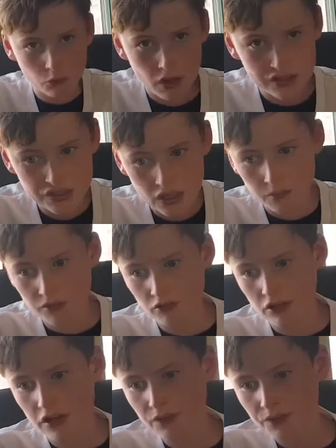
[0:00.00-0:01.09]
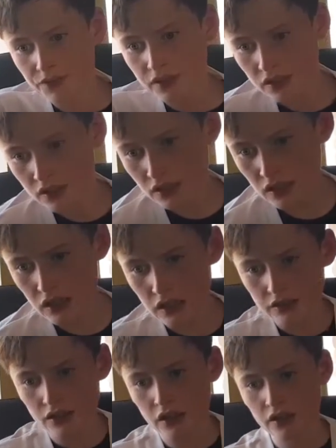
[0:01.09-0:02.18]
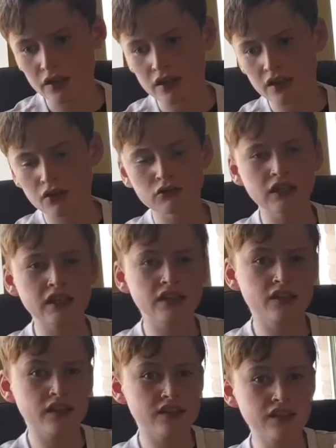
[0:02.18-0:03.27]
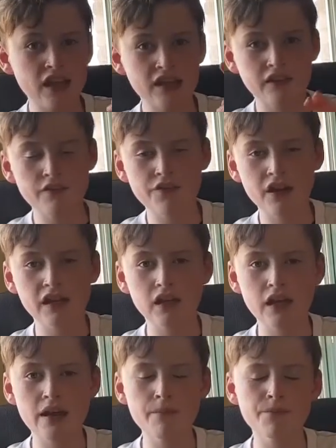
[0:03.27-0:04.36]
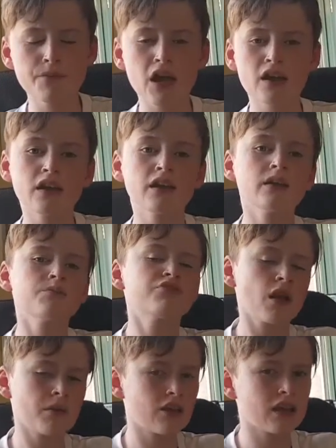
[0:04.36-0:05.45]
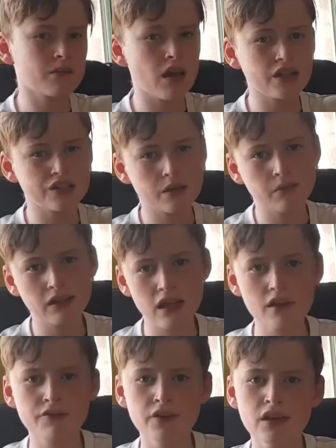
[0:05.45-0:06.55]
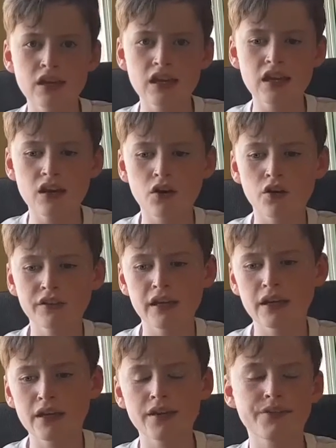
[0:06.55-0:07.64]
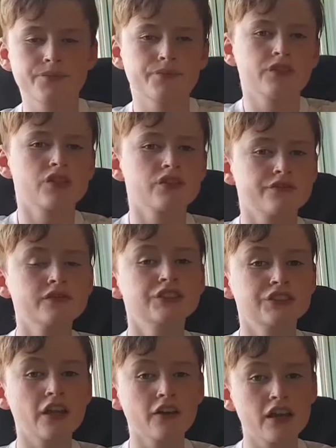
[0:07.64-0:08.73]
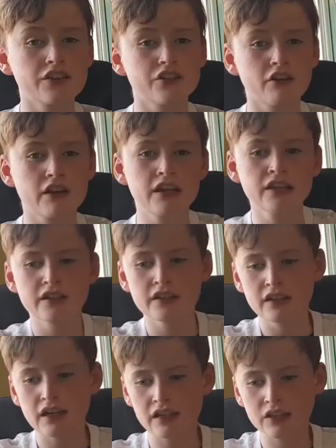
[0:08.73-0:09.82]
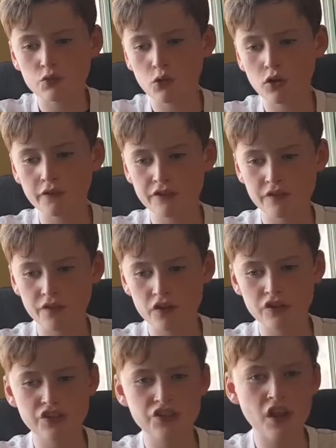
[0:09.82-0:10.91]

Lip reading: West Ham 3. And now the second and final Premier League match, I believe, on Saturday, And it's Wolves versus